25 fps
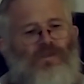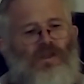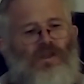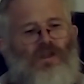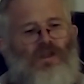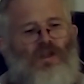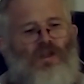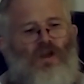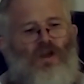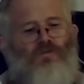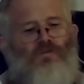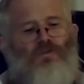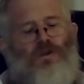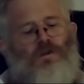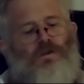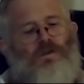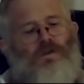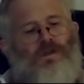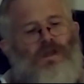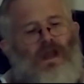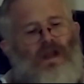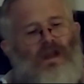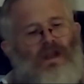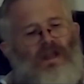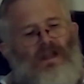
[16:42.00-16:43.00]
You know, if you're
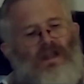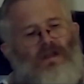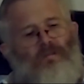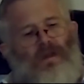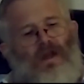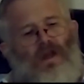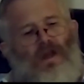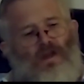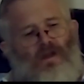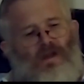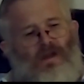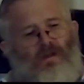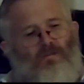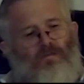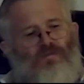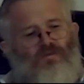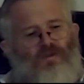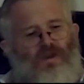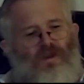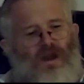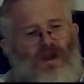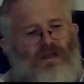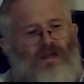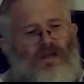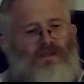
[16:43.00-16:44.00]
selling an American
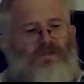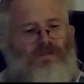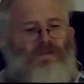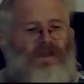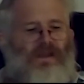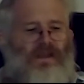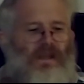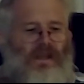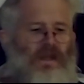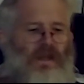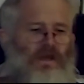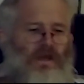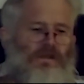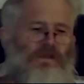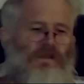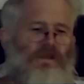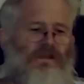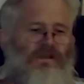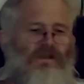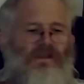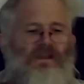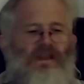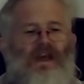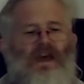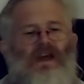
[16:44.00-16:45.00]
product that
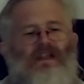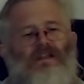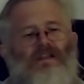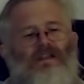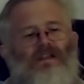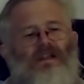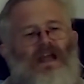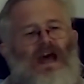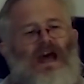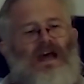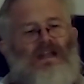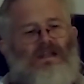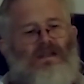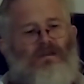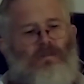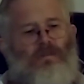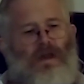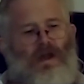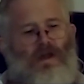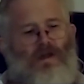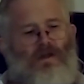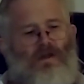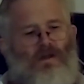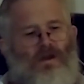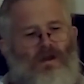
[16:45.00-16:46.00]
isn't yet in Latin
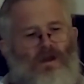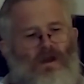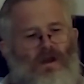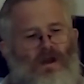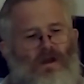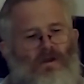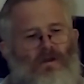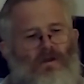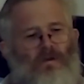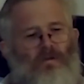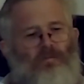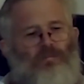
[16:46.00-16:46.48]
America,